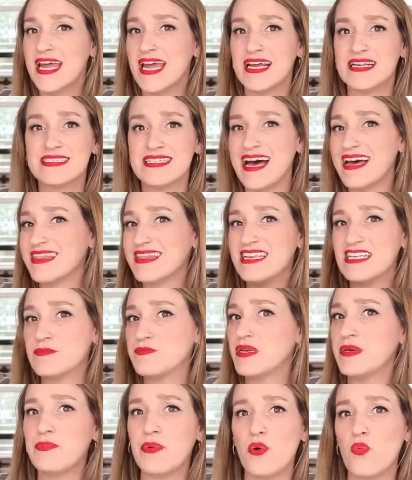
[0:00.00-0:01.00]
is that these
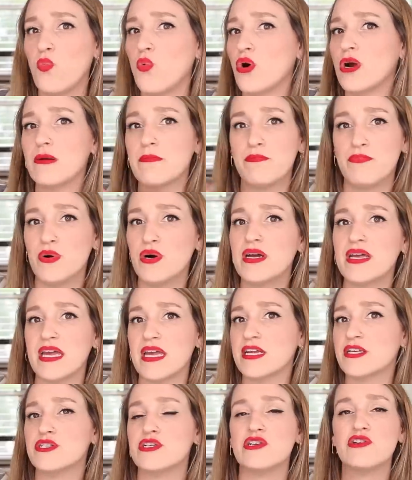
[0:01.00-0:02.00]
people weren't
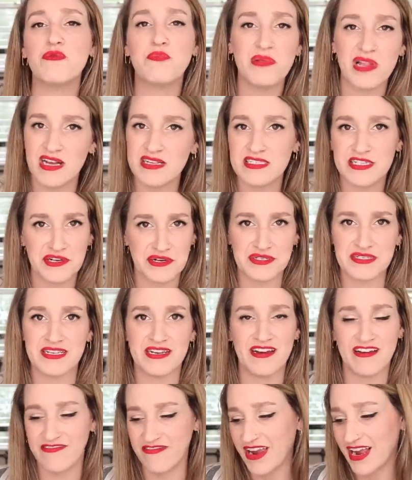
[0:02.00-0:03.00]
booking two plus years
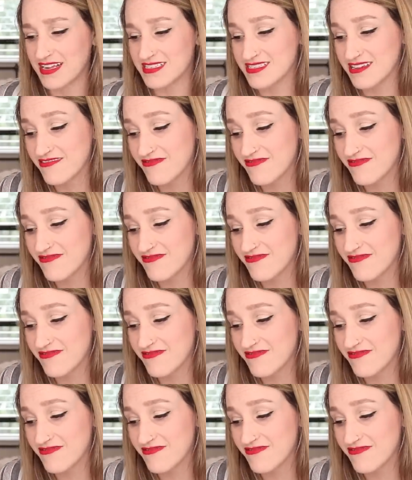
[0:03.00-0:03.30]
in advance.